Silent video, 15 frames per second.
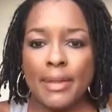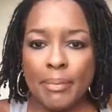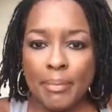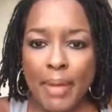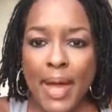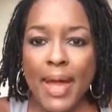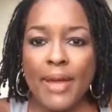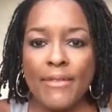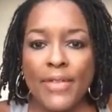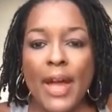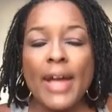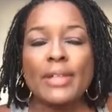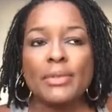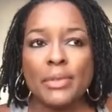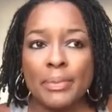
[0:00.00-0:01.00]
my
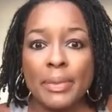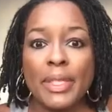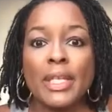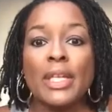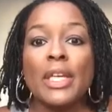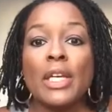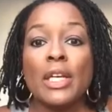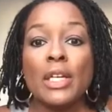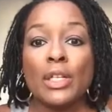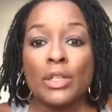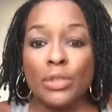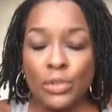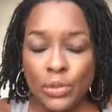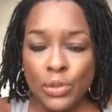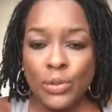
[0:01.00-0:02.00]
advice would be
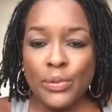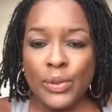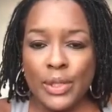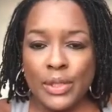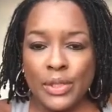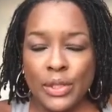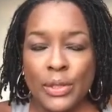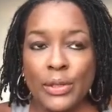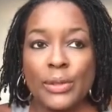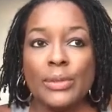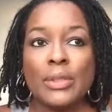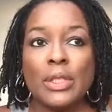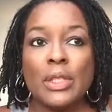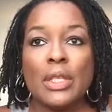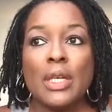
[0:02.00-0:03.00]
do your
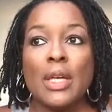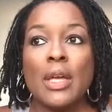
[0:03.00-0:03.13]
research.